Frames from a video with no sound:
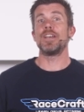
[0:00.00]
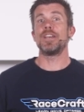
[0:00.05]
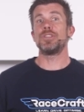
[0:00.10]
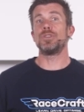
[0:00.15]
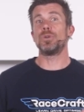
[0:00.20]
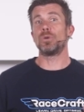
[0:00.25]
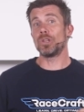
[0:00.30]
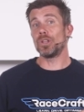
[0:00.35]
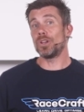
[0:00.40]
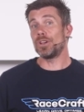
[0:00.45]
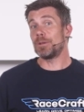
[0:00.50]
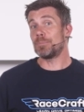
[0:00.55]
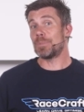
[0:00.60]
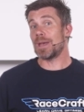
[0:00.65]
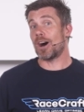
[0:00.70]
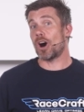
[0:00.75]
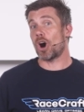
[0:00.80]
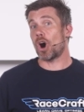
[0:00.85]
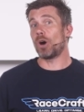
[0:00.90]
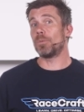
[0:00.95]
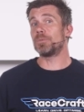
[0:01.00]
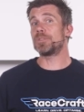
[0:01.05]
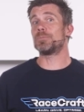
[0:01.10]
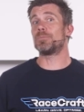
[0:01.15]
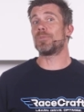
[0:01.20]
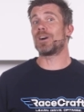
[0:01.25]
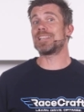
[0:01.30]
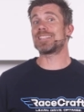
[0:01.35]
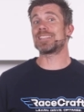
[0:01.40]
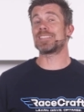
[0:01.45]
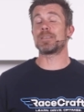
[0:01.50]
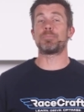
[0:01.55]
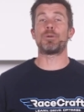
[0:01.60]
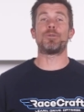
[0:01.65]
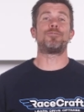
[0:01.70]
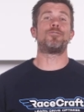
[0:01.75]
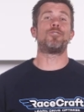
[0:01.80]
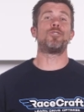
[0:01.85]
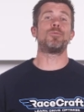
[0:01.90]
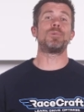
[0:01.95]
You'll learn about optimizing the
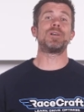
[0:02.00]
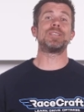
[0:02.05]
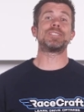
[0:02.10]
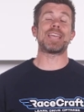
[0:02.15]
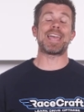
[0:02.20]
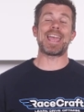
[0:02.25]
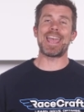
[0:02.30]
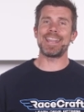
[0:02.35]
performance